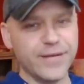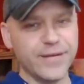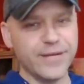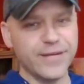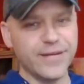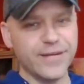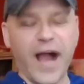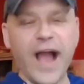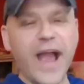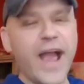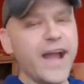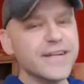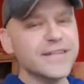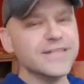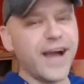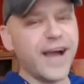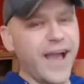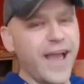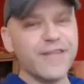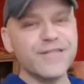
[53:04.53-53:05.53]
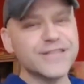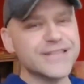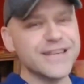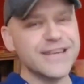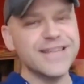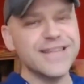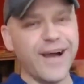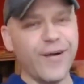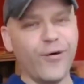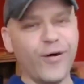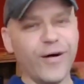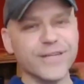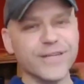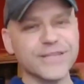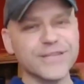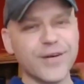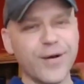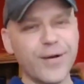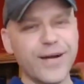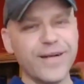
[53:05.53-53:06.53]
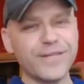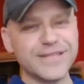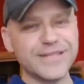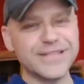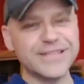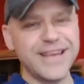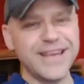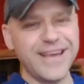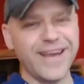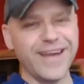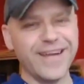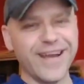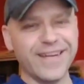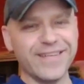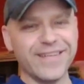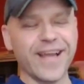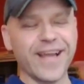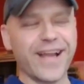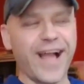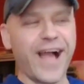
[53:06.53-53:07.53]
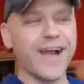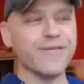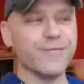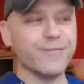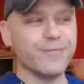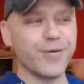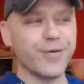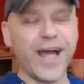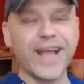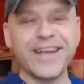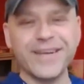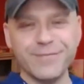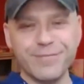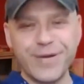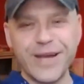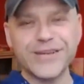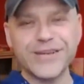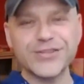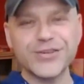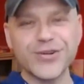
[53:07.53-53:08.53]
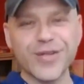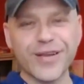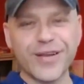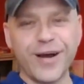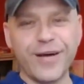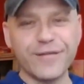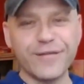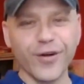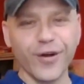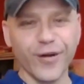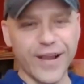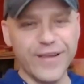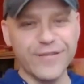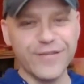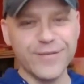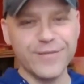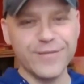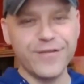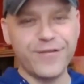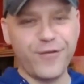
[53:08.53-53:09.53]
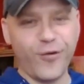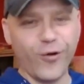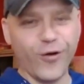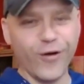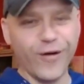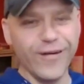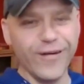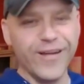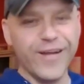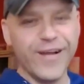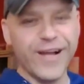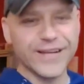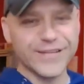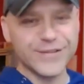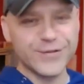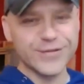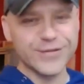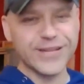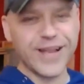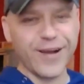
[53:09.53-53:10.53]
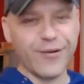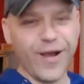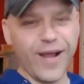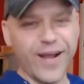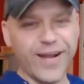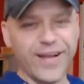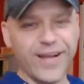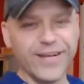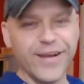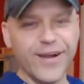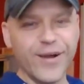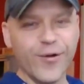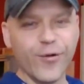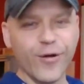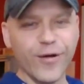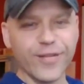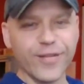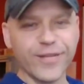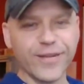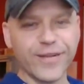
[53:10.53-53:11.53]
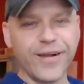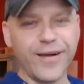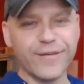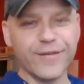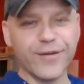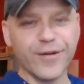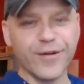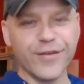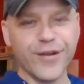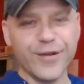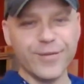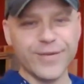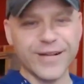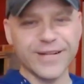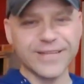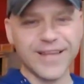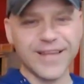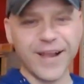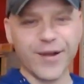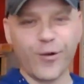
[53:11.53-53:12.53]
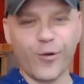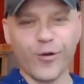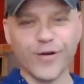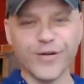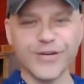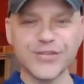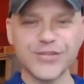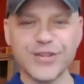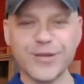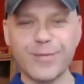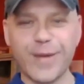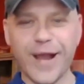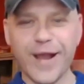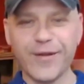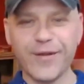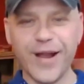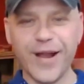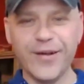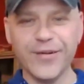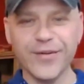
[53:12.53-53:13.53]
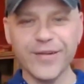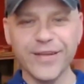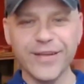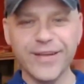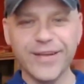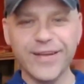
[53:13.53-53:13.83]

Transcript: Yeah. I haven't seen that one, so I have to see it. And but I can picture the cover even before, as soon as I read it, where it's the cover of him and it's orange in the background.